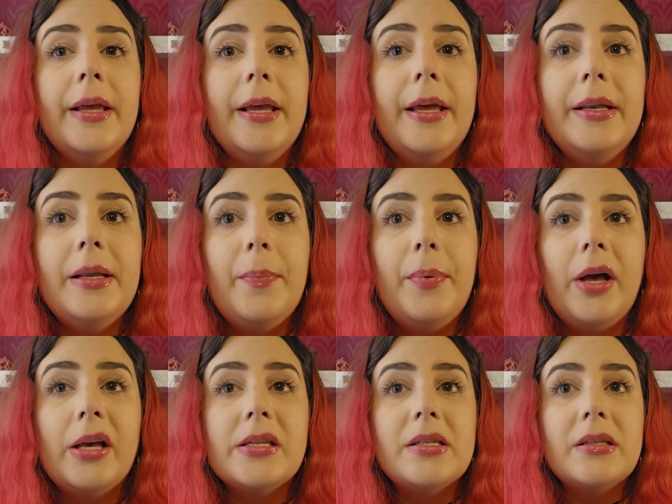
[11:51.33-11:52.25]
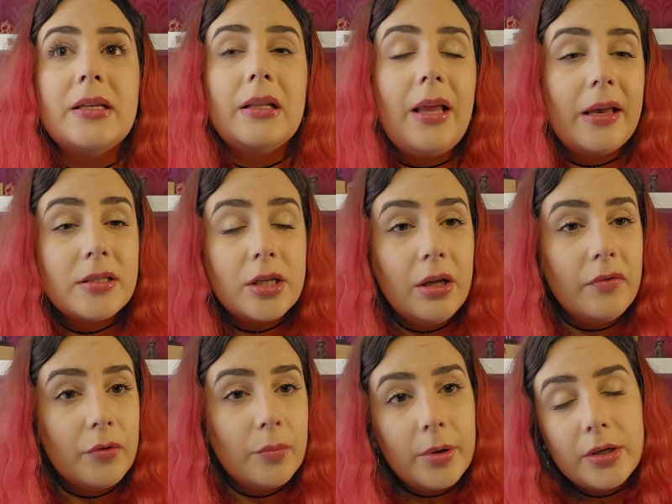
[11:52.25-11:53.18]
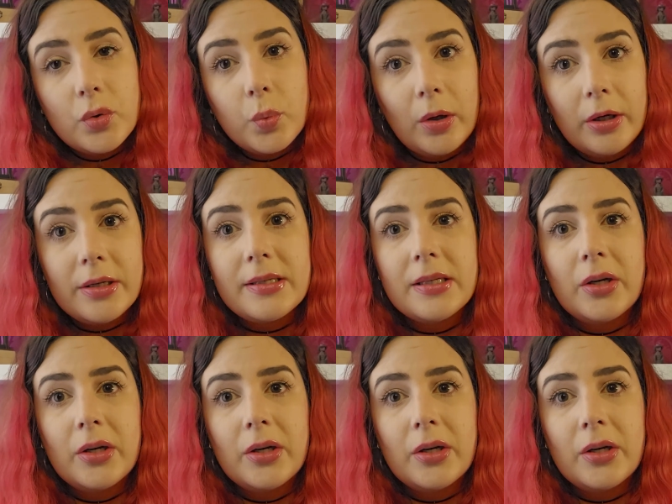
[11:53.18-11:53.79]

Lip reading: In the past, the last government was